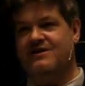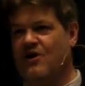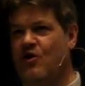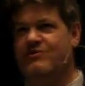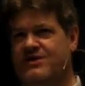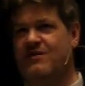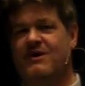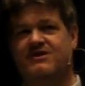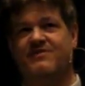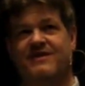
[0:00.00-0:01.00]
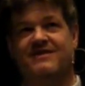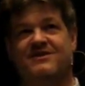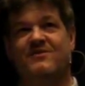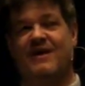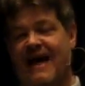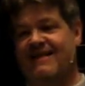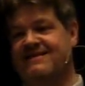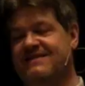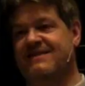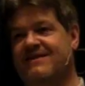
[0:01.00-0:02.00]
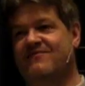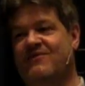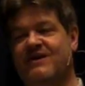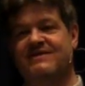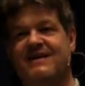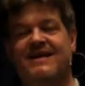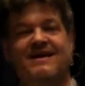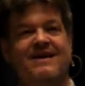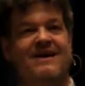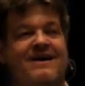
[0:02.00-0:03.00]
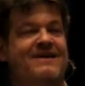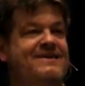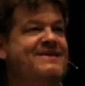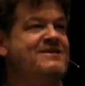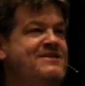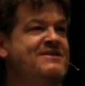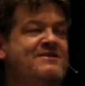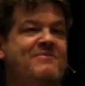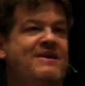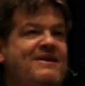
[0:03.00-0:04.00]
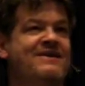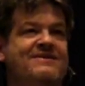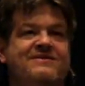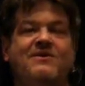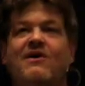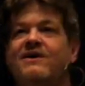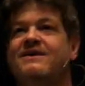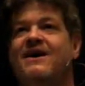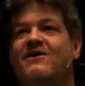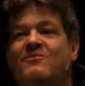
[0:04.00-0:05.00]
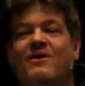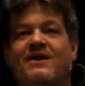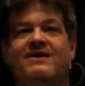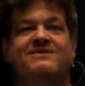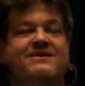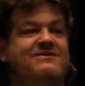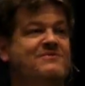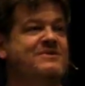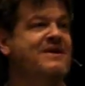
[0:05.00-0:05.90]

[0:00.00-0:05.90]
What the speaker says: owe so much of it to what Alex has done for us. In addition to being dogged and hardworking, he's also a